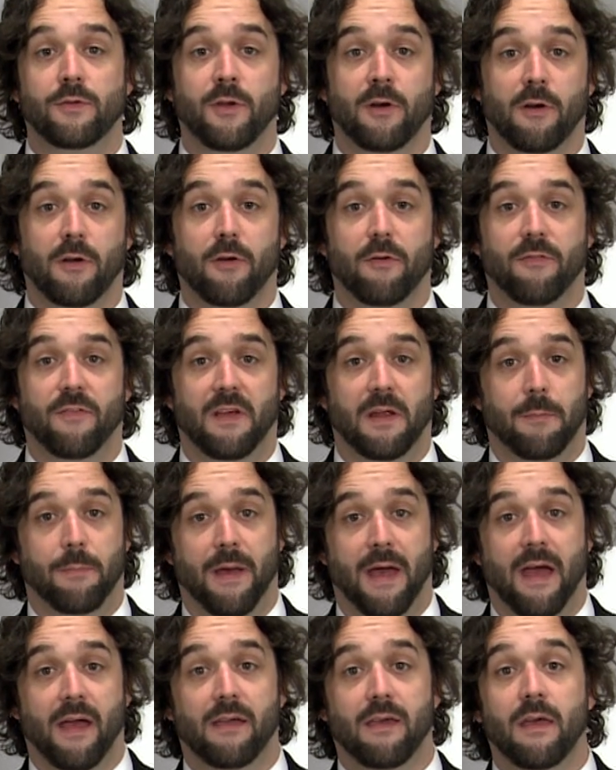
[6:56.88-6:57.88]

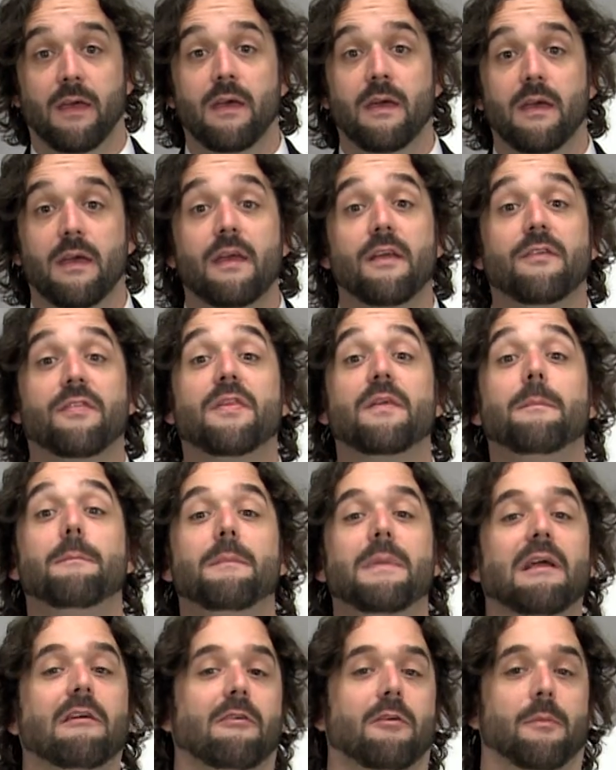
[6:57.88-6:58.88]
neurofeedback is the
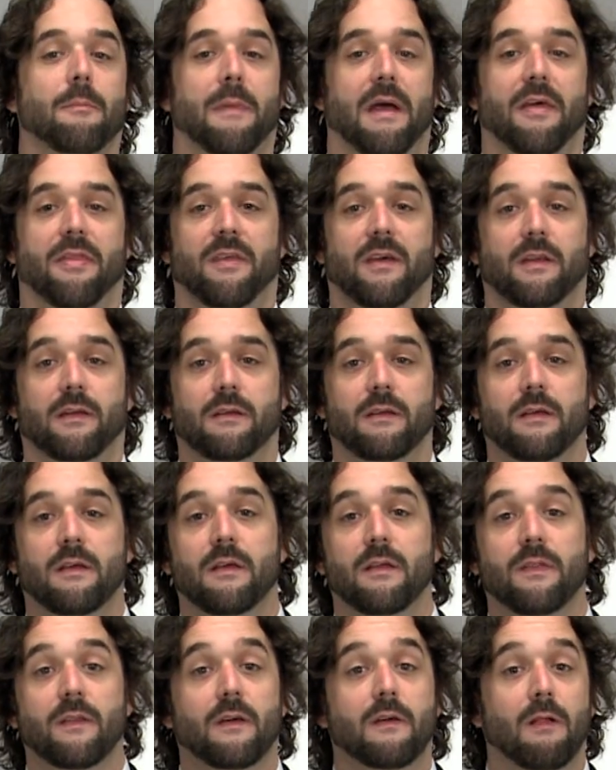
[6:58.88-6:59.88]
mirror method.
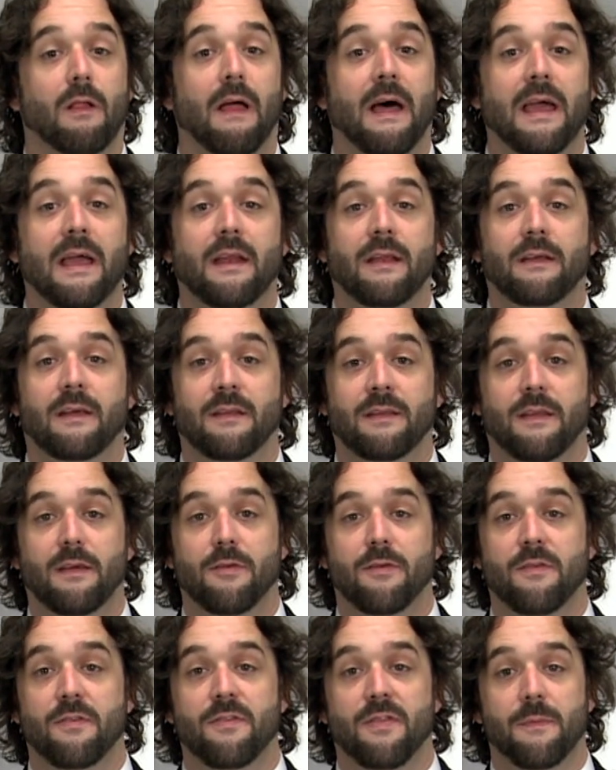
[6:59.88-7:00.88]
The client
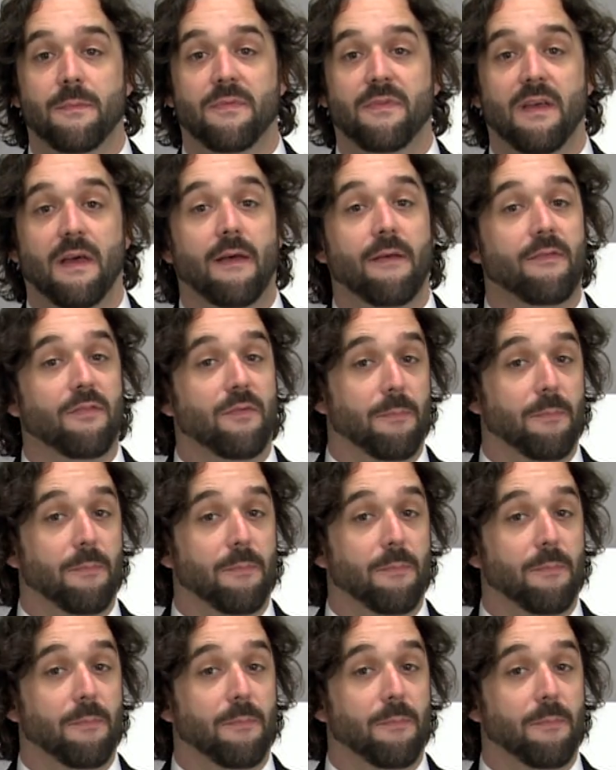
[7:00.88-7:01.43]
conditions themselves